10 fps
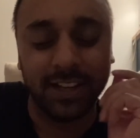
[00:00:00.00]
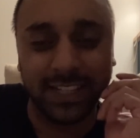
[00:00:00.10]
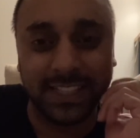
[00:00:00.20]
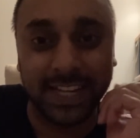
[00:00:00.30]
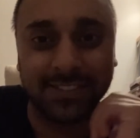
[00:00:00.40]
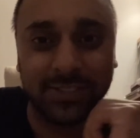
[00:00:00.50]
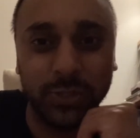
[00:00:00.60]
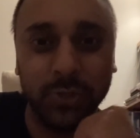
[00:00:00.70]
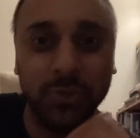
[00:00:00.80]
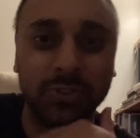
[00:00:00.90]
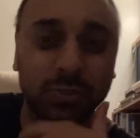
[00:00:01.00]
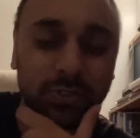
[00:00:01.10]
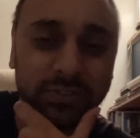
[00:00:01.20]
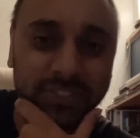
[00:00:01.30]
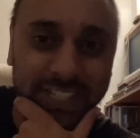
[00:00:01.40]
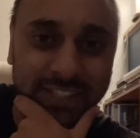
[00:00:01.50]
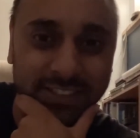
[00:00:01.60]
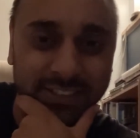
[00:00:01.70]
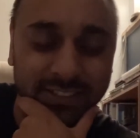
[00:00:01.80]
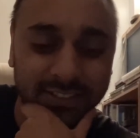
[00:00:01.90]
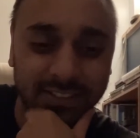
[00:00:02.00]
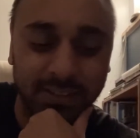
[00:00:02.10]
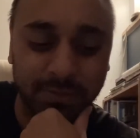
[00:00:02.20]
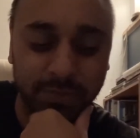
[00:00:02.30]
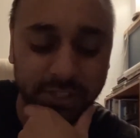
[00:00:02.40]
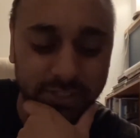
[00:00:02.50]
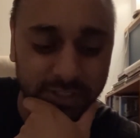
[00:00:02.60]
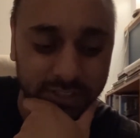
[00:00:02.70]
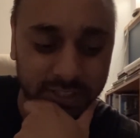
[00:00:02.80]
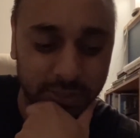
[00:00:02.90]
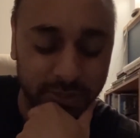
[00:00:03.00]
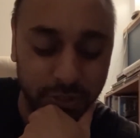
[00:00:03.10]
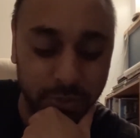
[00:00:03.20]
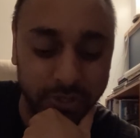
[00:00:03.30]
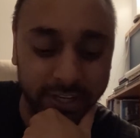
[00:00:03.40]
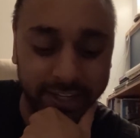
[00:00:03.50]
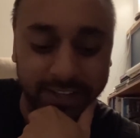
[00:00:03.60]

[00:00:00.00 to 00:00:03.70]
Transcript: a guess who sort of season, a murder, a who done it.